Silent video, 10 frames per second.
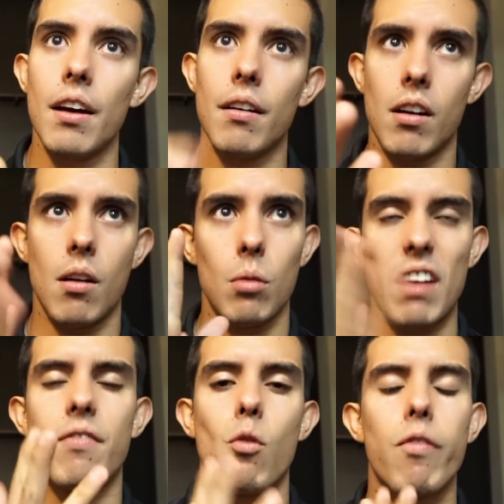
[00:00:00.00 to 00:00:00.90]
uh,
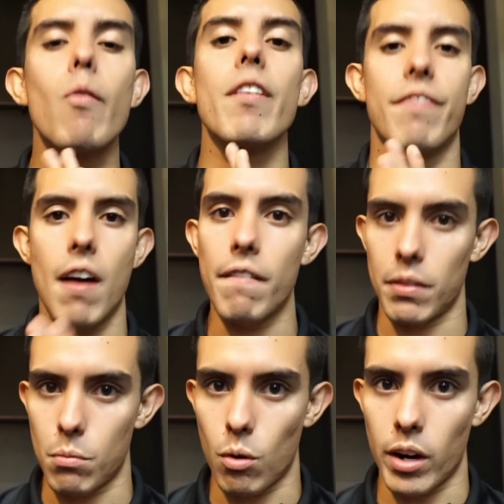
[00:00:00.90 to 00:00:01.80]
like 4.45 in
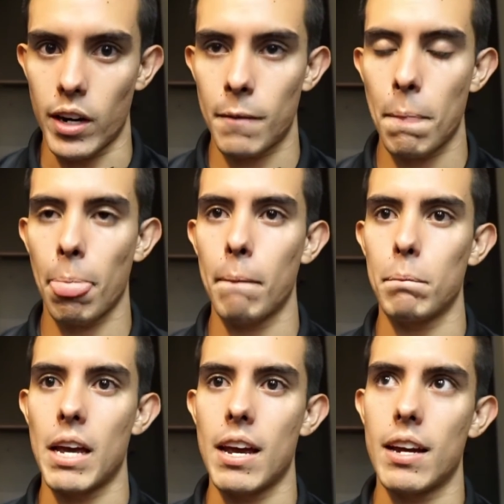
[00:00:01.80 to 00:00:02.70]
the morning,
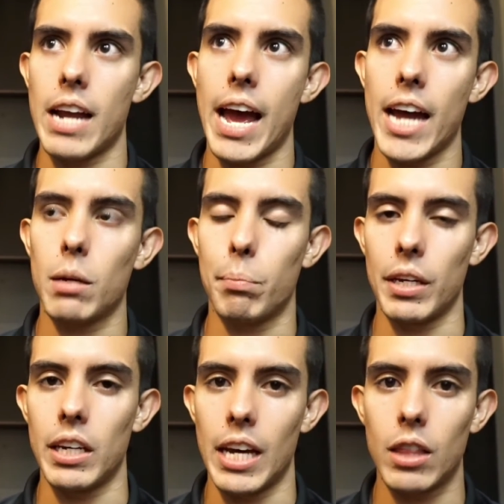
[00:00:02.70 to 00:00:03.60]
and I had to
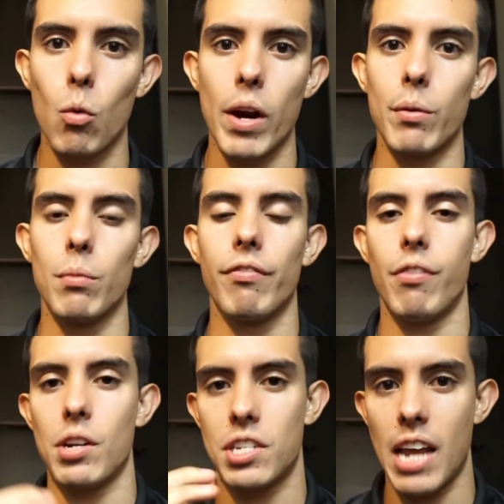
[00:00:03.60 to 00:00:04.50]
be in the weight room
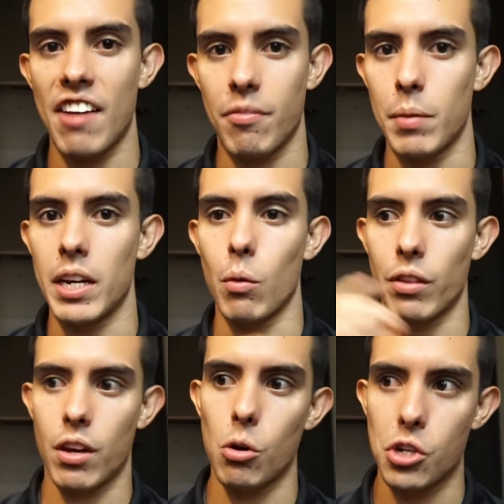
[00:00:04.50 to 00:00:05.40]
for a staff meeting
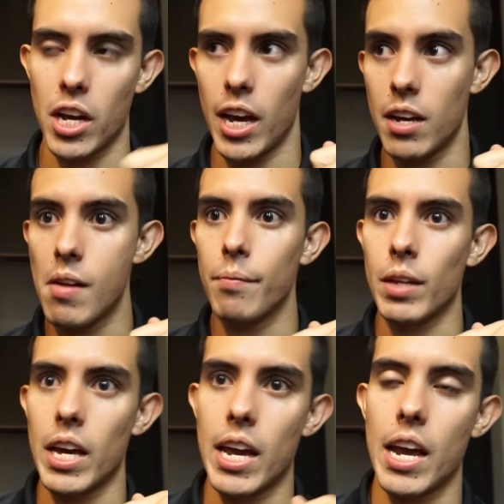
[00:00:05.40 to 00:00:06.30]
with Coach K
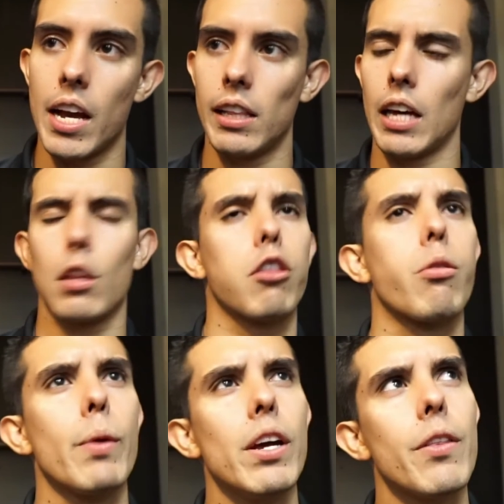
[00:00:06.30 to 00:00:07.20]
and like
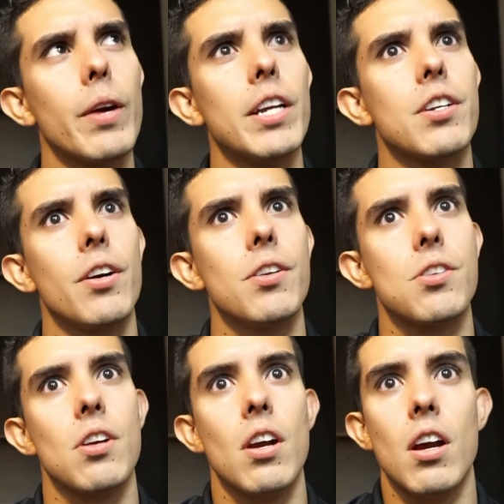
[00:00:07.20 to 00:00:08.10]
three other
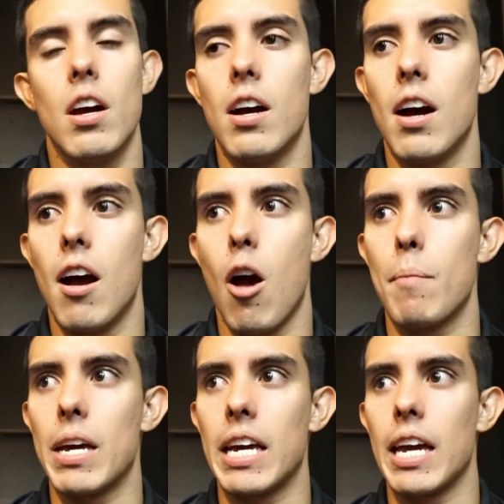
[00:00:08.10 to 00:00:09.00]
interns.
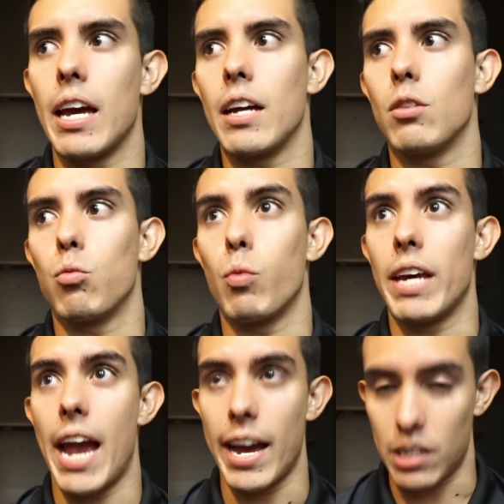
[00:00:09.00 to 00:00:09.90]
Um, and we
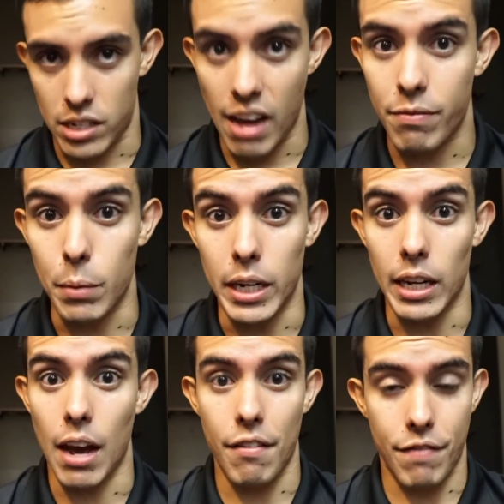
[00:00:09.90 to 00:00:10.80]
had a staff
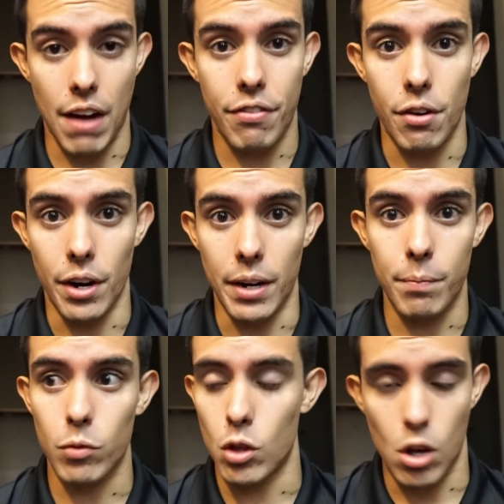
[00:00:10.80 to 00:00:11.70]
meeting at 5.30
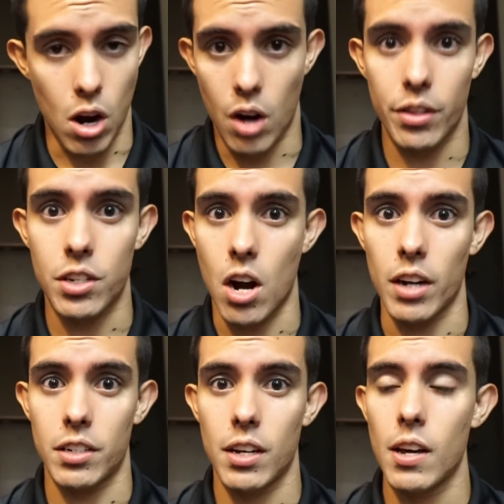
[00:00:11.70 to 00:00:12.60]
on the
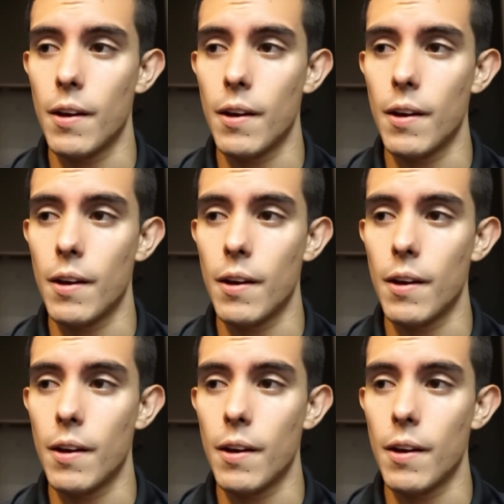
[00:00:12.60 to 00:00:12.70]
dot